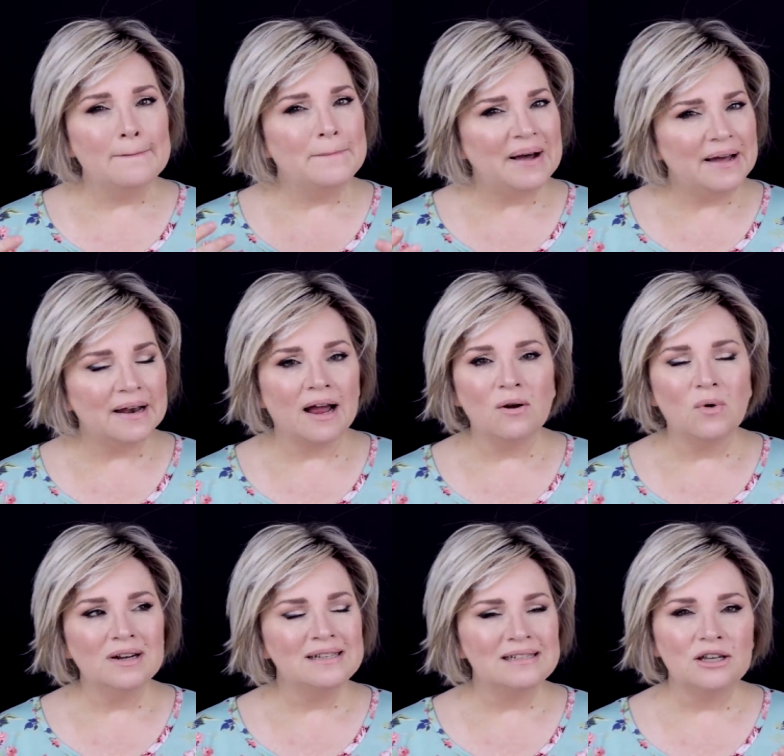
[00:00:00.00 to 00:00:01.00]
But I
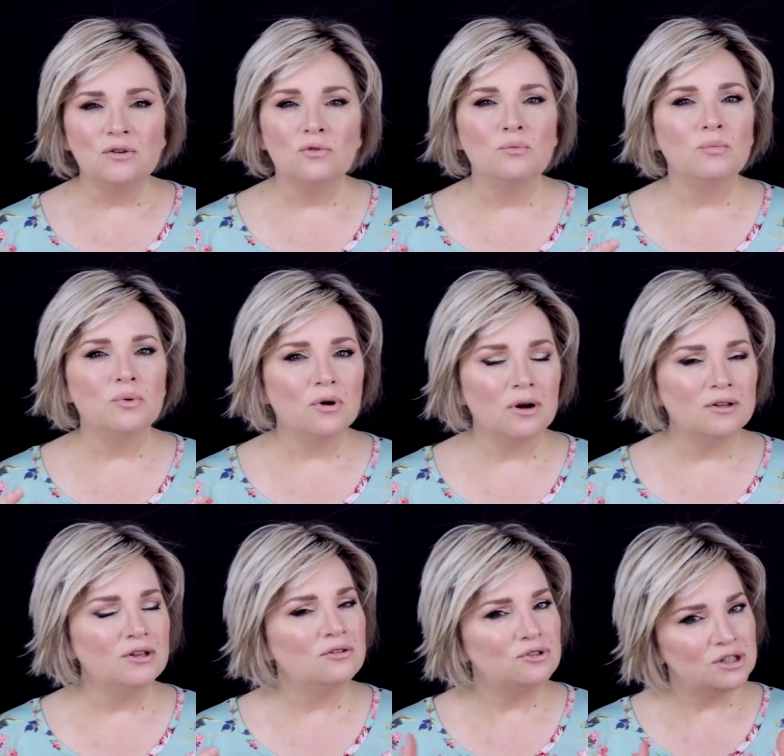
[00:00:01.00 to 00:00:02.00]
want to say you,
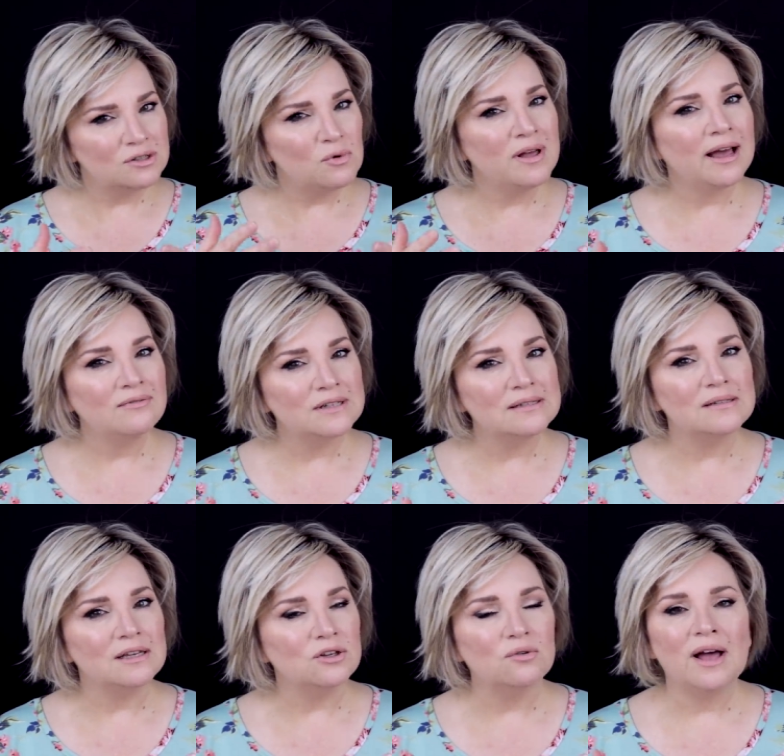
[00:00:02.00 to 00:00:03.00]
you just will have to
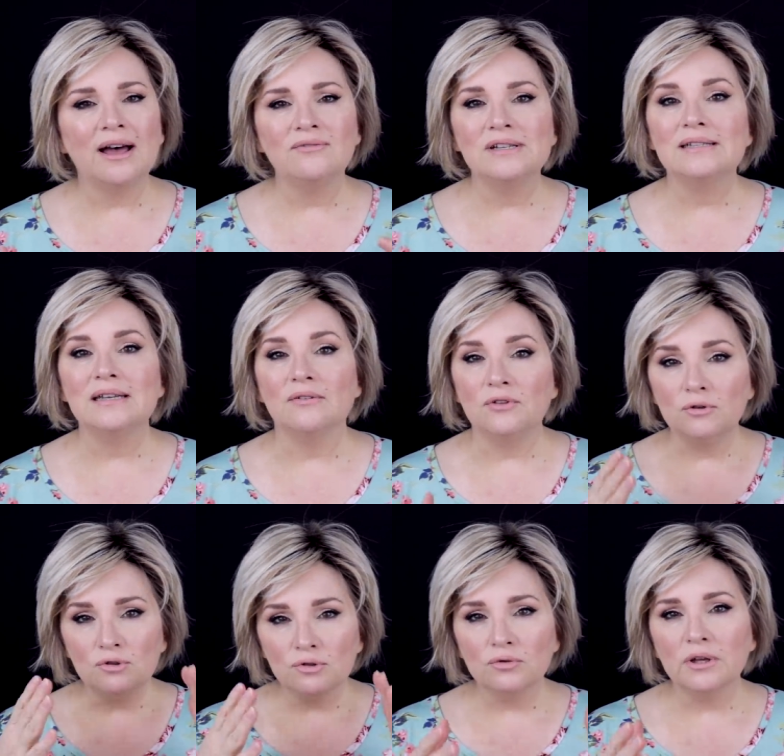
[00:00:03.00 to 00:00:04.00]
see. You'll have to see if
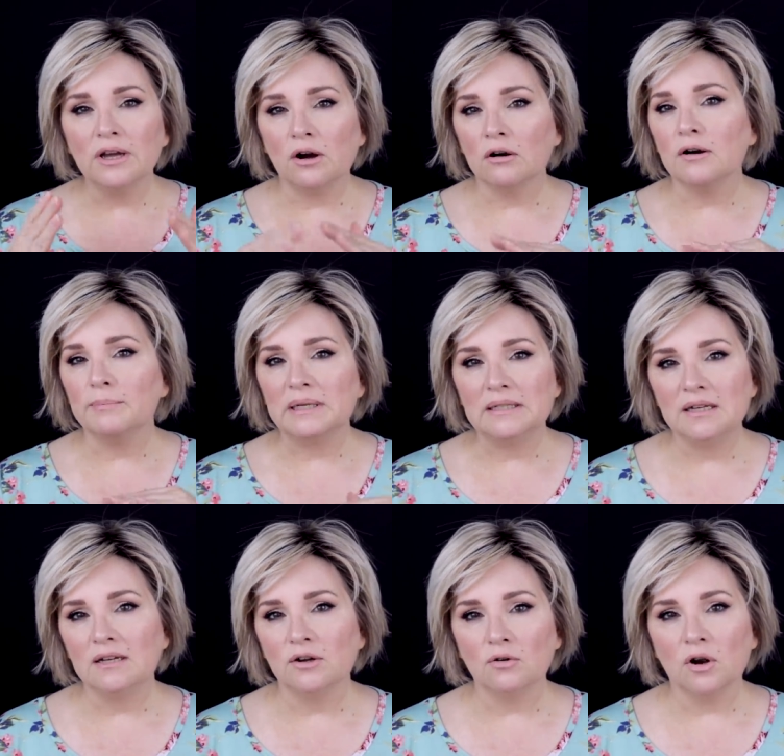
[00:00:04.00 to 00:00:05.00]
you truly are a
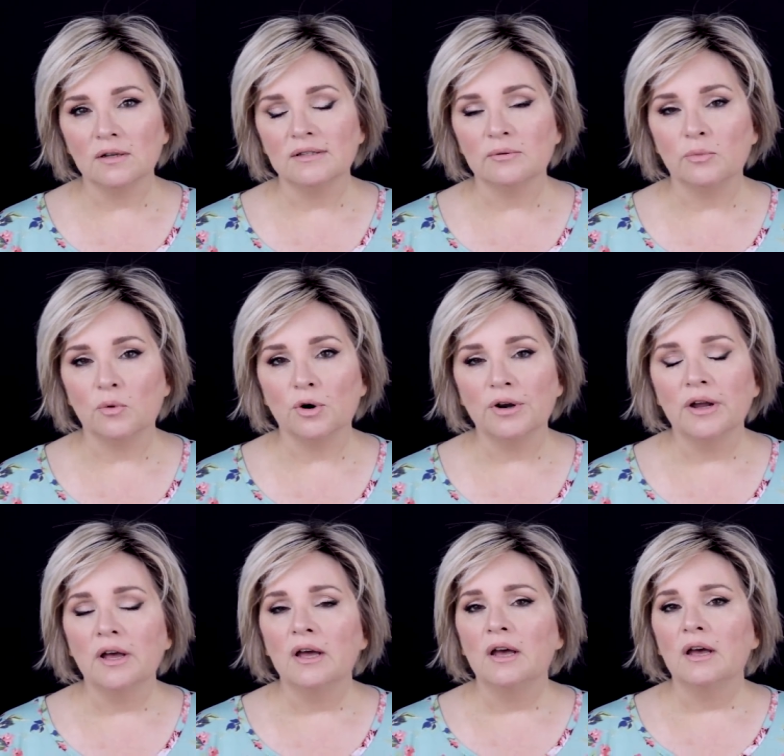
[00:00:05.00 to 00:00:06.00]
petite across the board.
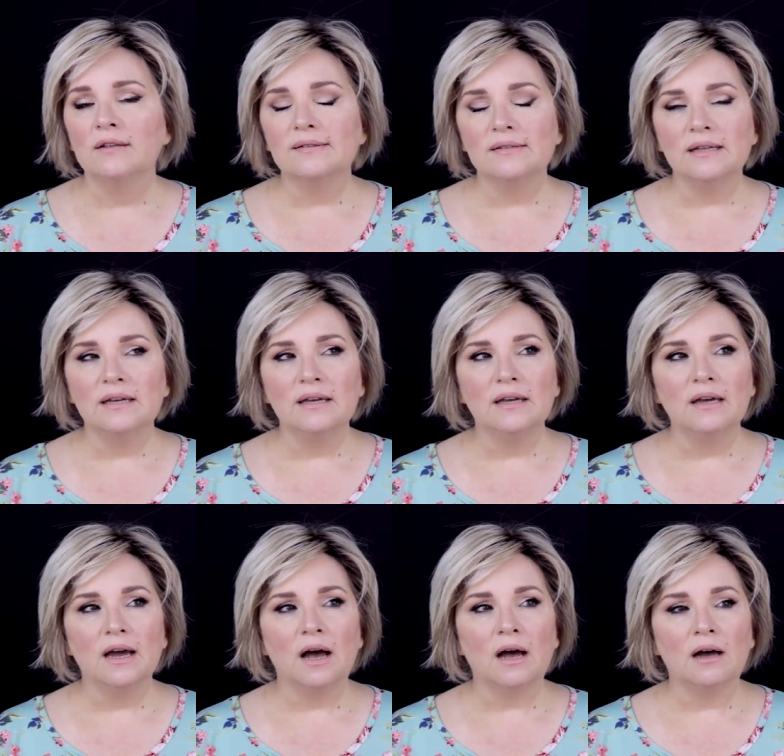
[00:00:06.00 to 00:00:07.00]

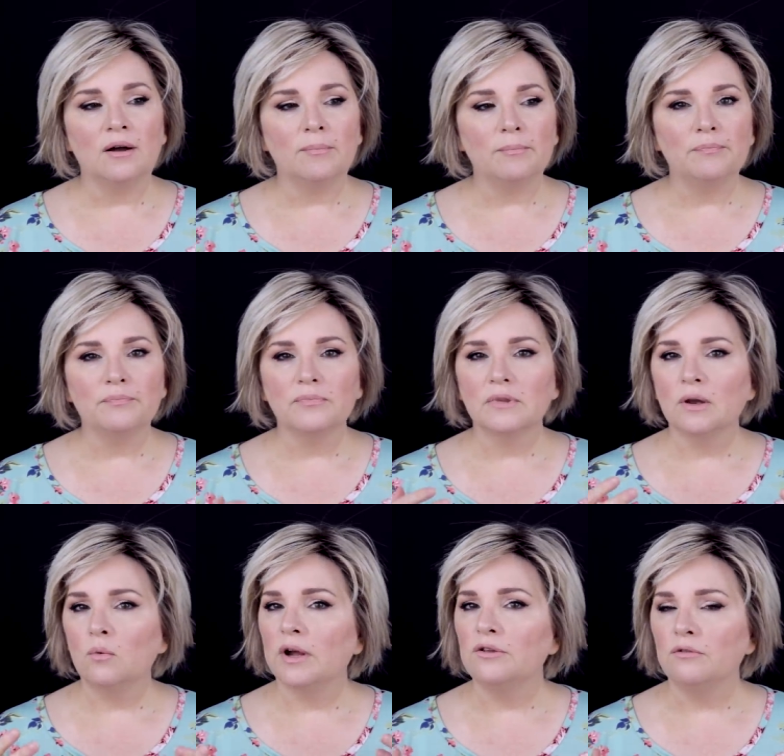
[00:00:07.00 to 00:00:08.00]
See um,
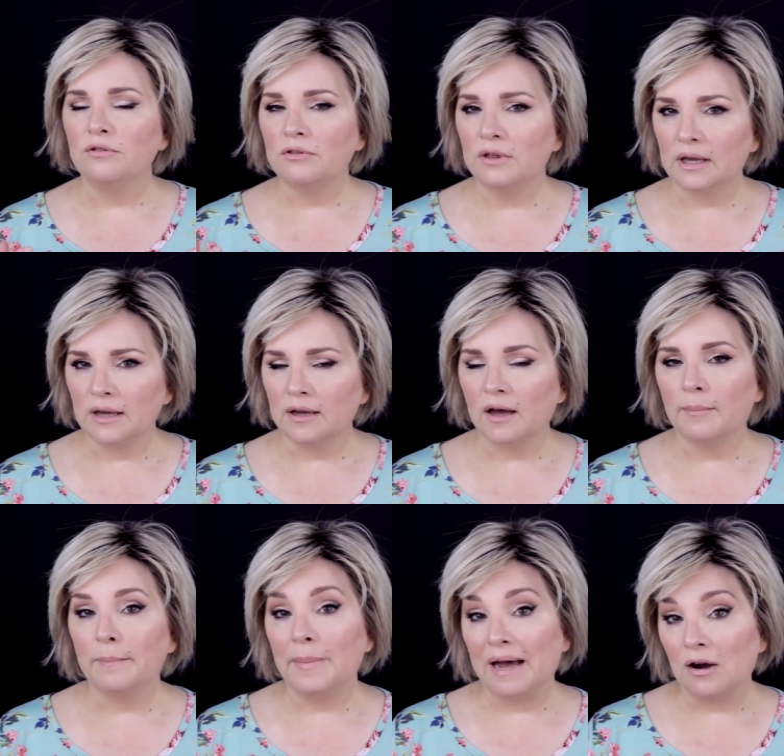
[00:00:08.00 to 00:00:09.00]
what you think
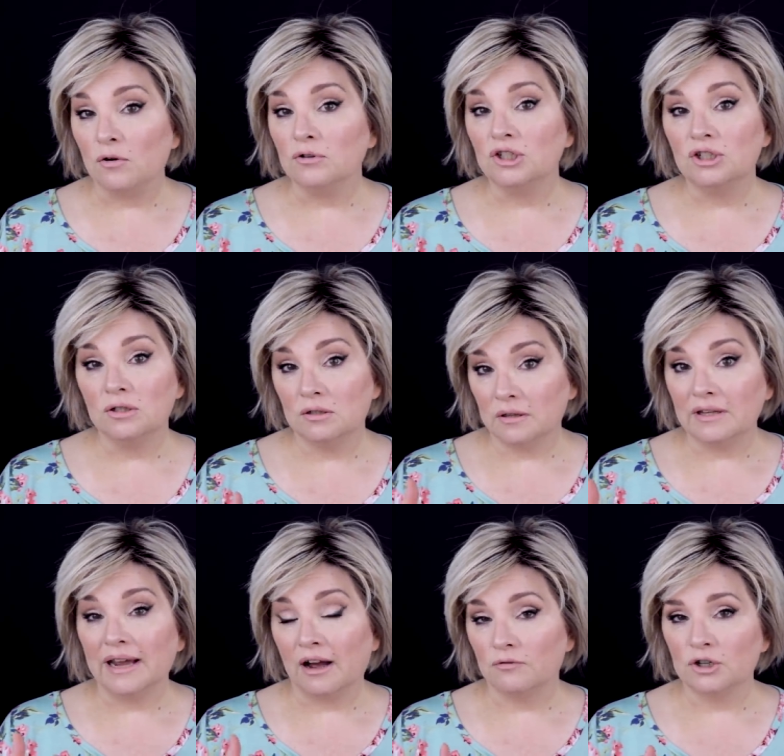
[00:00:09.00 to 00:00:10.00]
about
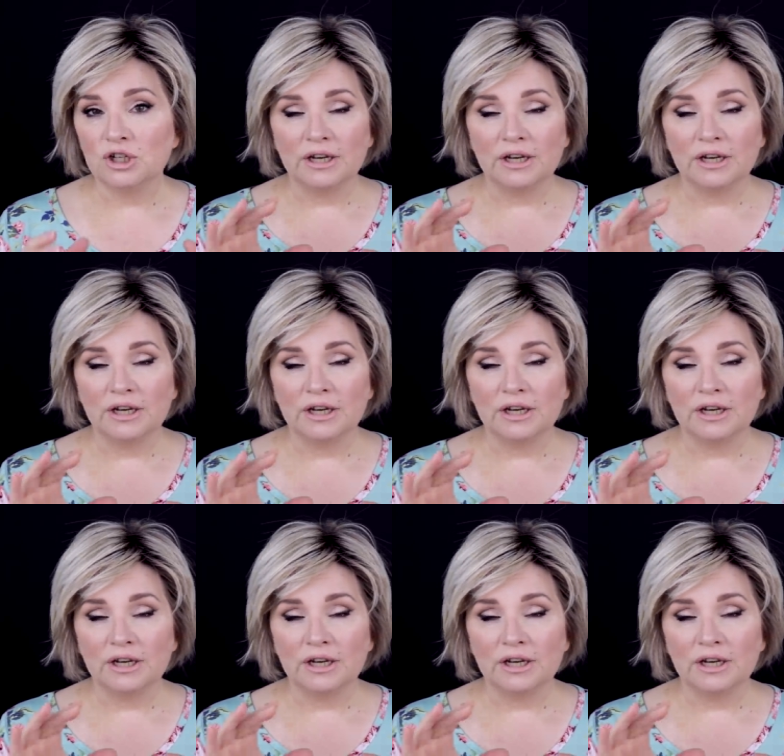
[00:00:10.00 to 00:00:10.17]
the average.